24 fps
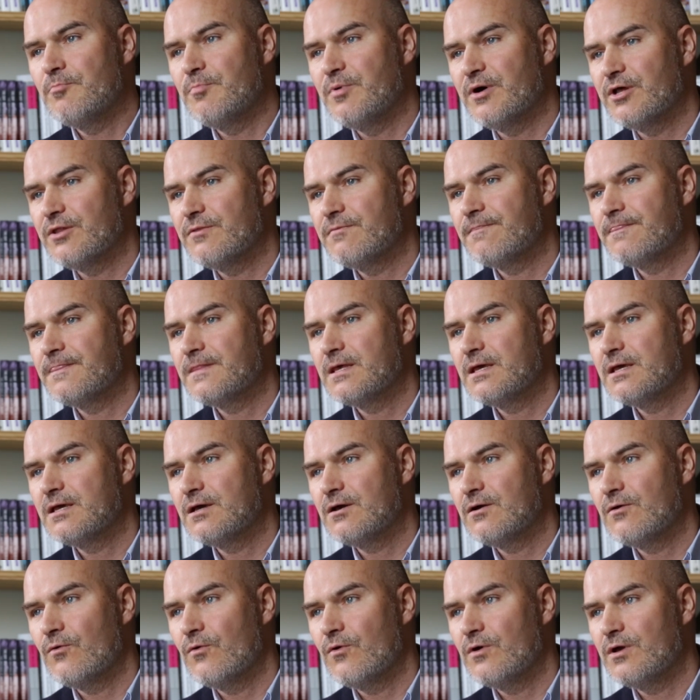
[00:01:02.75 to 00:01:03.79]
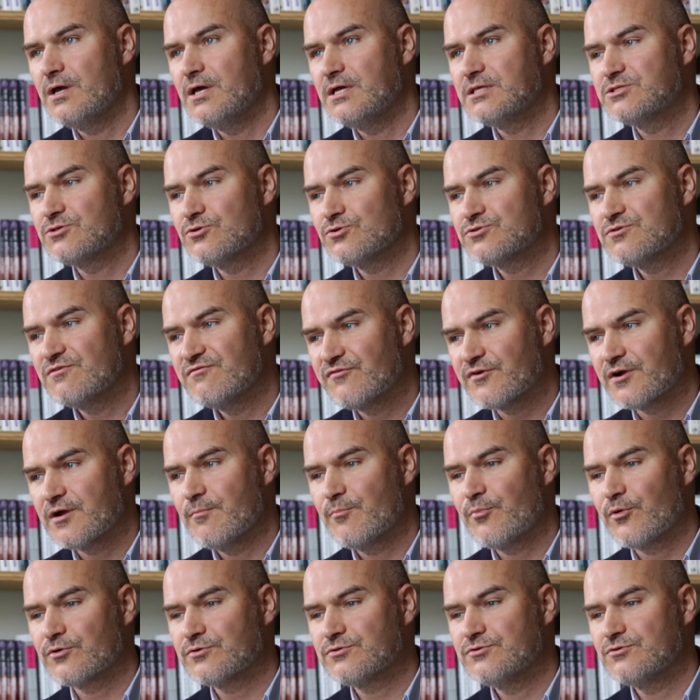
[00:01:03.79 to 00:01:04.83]
But it's also very
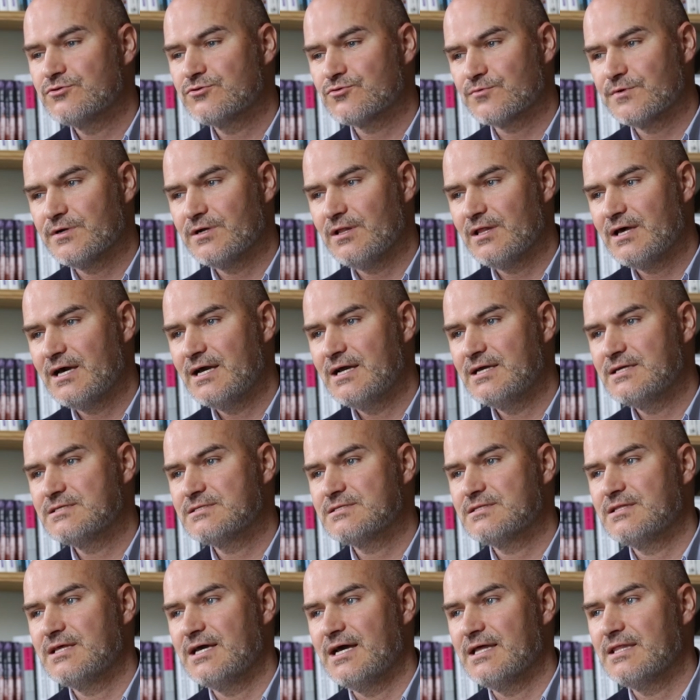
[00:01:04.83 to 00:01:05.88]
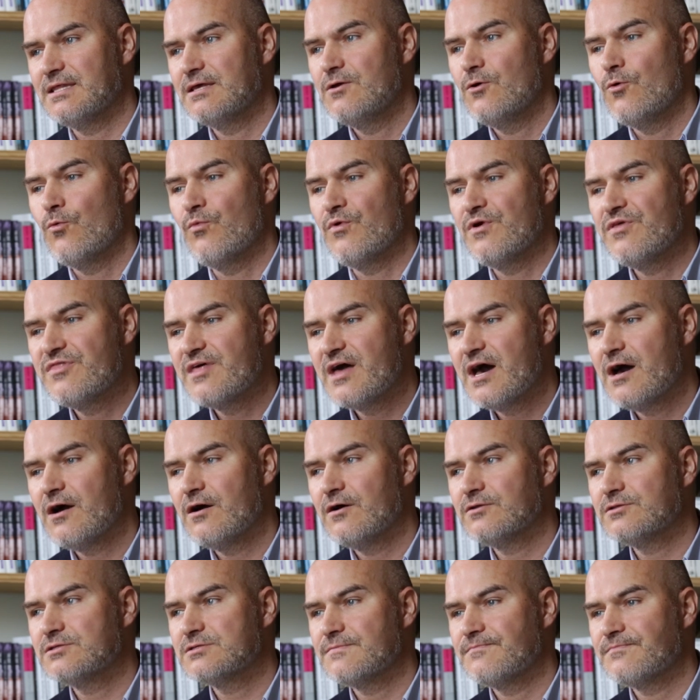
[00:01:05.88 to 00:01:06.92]
important to realize that
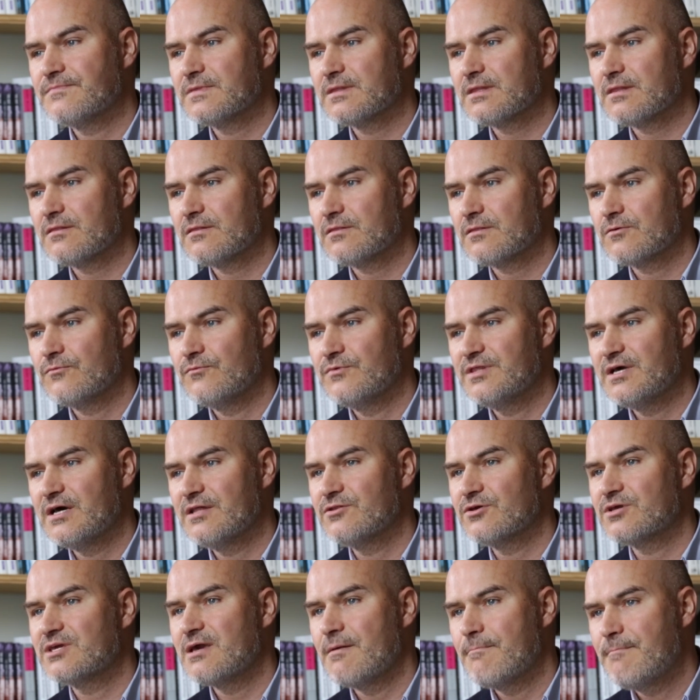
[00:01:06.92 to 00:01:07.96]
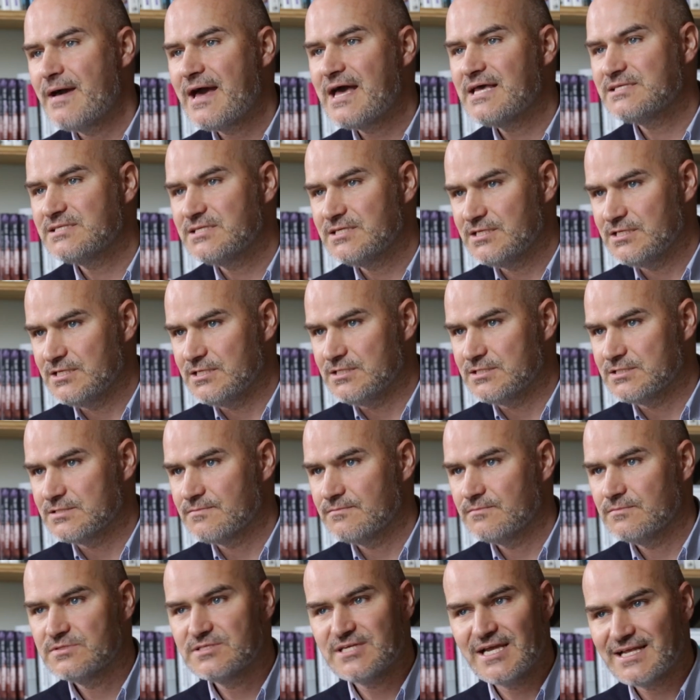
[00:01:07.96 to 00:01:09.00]
without the
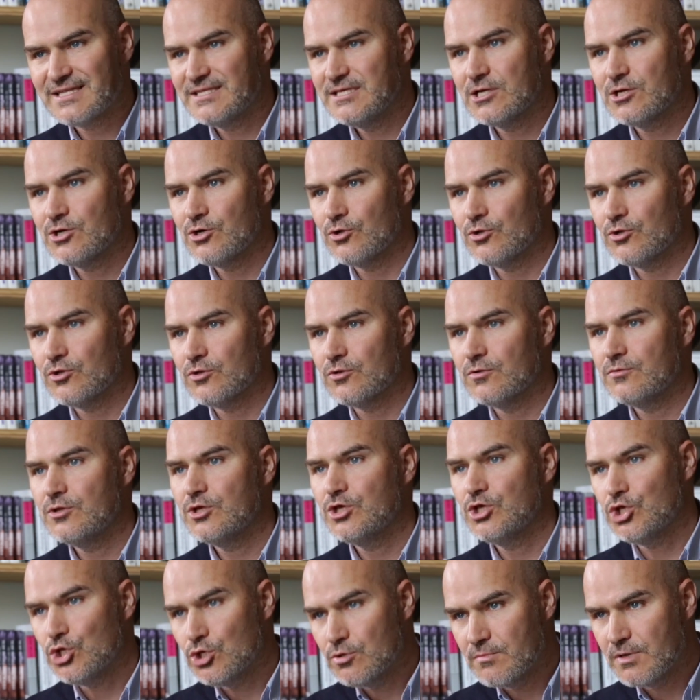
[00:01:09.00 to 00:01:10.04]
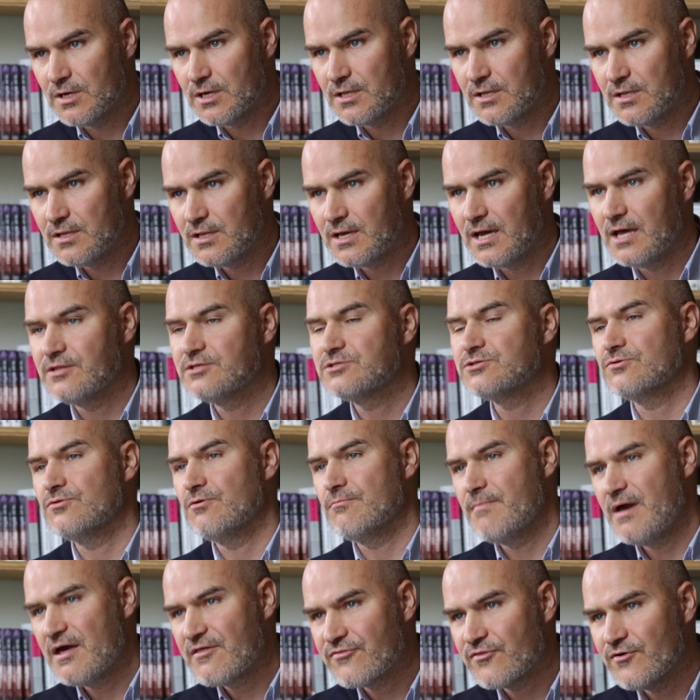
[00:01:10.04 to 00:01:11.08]
capacities, technical, human, and so the
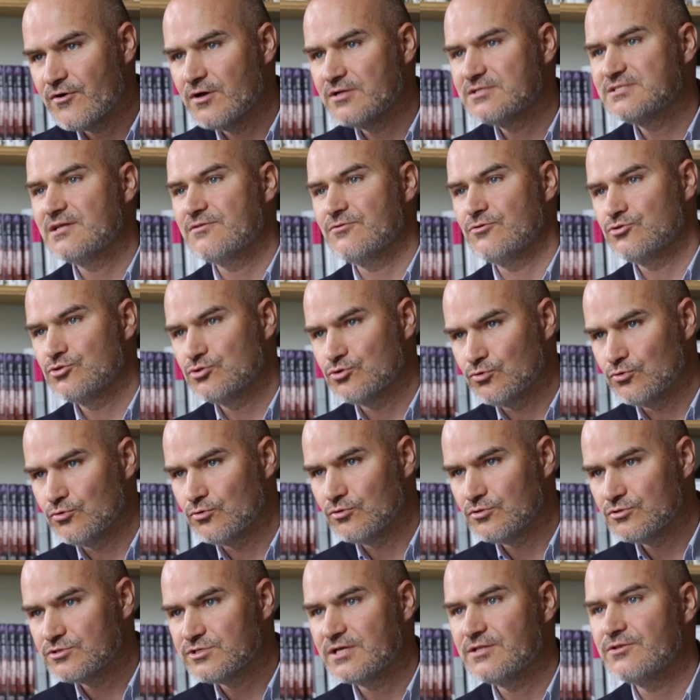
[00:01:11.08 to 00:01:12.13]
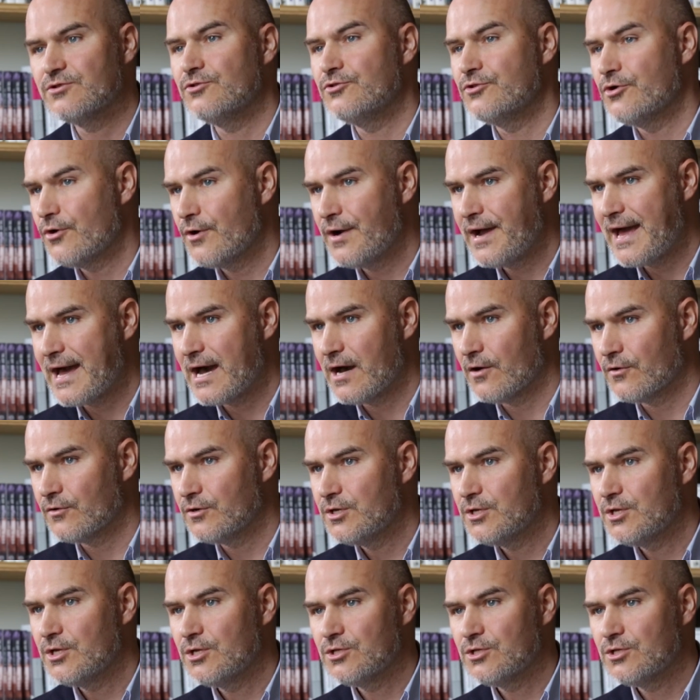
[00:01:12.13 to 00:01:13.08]
methods and the tools and the know-how